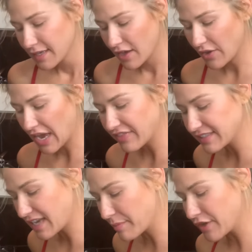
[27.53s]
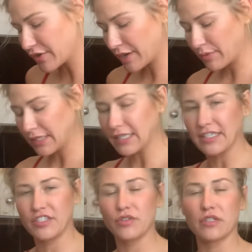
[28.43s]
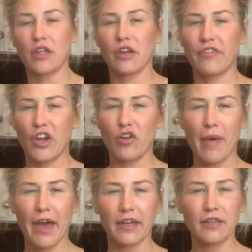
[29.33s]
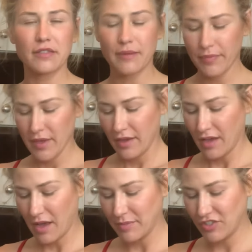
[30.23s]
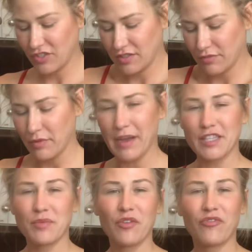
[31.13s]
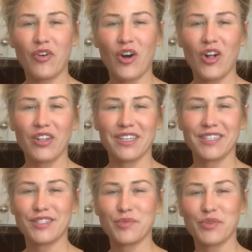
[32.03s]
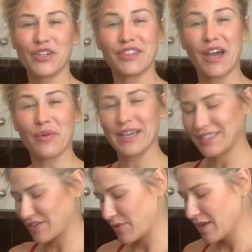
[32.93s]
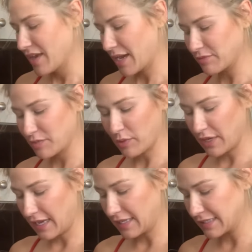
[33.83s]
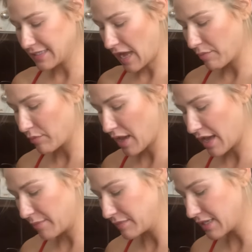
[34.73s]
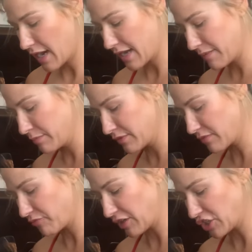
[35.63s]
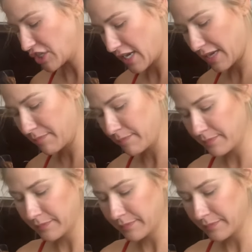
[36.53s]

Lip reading: Okay, this time of year I really like to use a lot of aromatics. It just reminds me of fall and it's super good that way. So I'm just putting in some thyme, some fresh thyme.